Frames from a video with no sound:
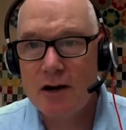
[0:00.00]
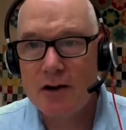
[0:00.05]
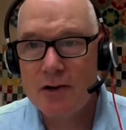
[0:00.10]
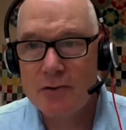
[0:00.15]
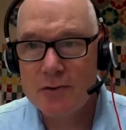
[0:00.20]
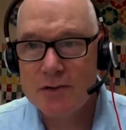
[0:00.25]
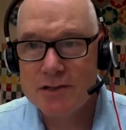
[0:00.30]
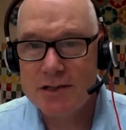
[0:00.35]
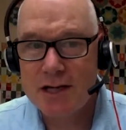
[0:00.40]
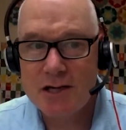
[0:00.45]

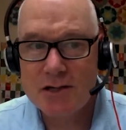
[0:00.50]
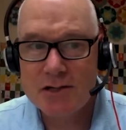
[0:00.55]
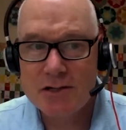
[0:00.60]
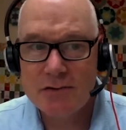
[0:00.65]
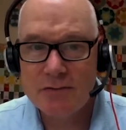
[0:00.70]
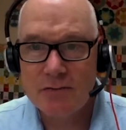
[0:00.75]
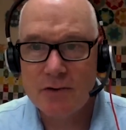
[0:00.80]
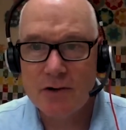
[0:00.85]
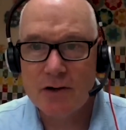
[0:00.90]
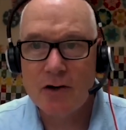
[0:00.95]

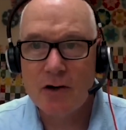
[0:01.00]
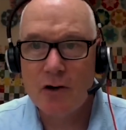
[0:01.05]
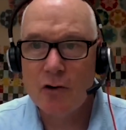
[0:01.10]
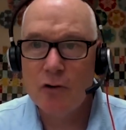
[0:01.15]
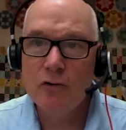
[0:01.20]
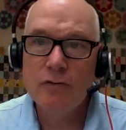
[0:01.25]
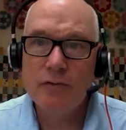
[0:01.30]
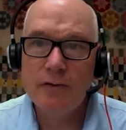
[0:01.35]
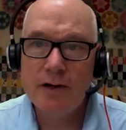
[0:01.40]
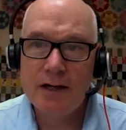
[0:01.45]
authorization for
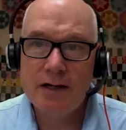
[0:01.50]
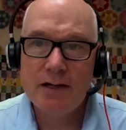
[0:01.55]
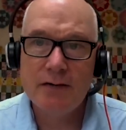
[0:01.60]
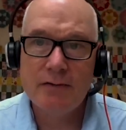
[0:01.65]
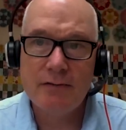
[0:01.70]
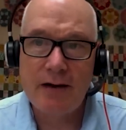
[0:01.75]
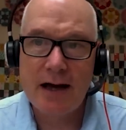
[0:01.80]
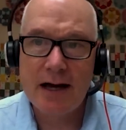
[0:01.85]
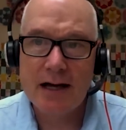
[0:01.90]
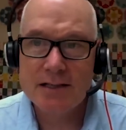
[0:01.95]
COVID
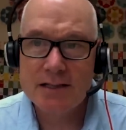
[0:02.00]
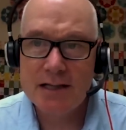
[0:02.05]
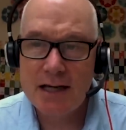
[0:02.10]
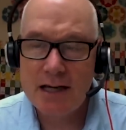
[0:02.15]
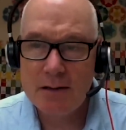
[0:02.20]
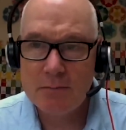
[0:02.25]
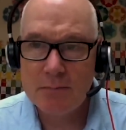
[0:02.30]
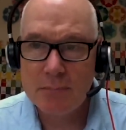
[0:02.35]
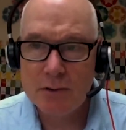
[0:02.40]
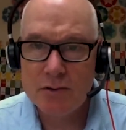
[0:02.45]

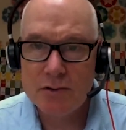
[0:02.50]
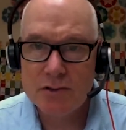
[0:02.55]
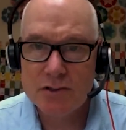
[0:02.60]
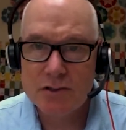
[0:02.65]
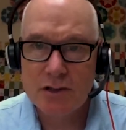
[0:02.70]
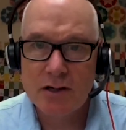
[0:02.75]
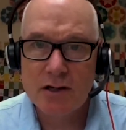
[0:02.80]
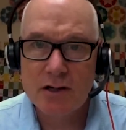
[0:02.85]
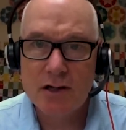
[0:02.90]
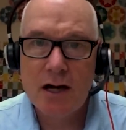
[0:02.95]
vaccine
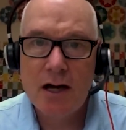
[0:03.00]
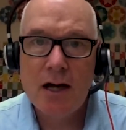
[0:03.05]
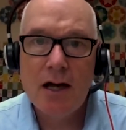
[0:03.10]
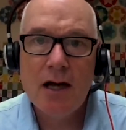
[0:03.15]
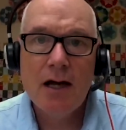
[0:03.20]
booster.